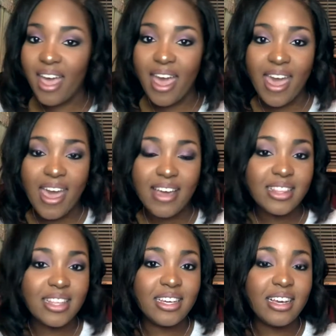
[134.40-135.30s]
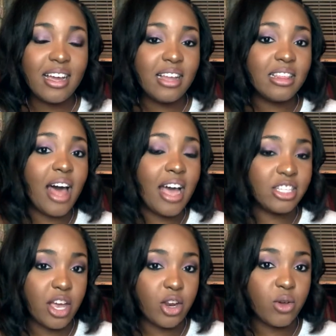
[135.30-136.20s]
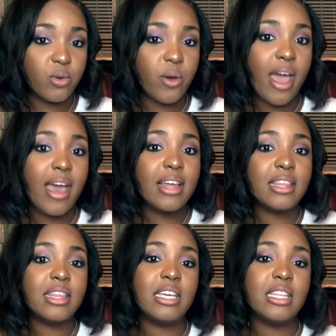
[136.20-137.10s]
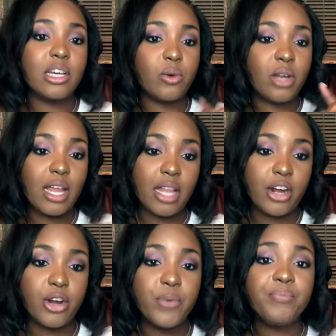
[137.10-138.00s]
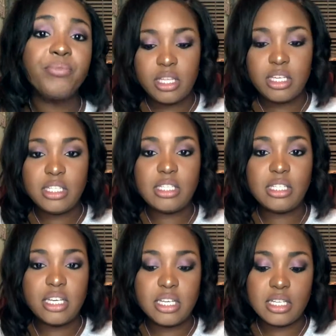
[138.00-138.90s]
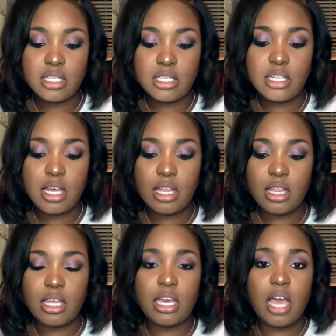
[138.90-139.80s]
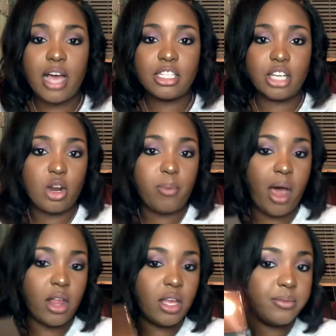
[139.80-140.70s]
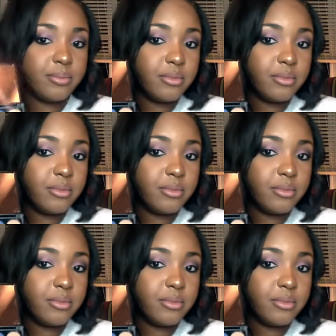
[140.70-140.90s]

and the eyeshadow and the liquid eyeliner. This is the eyeshadow palette.